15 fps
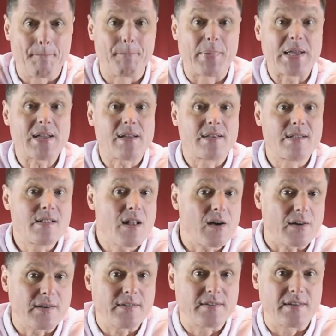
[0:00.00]
being
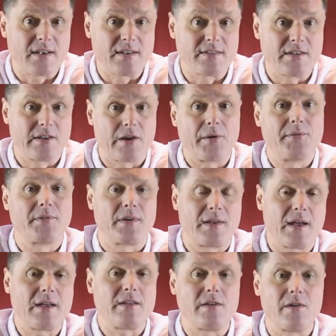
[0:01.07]
nice isn't going to
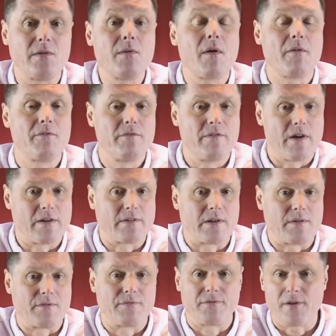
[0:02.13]
get you
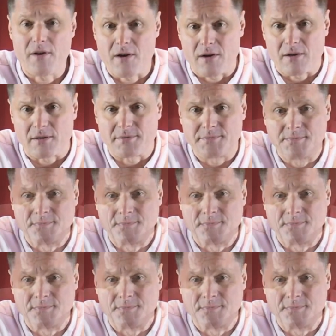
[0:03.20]
very far.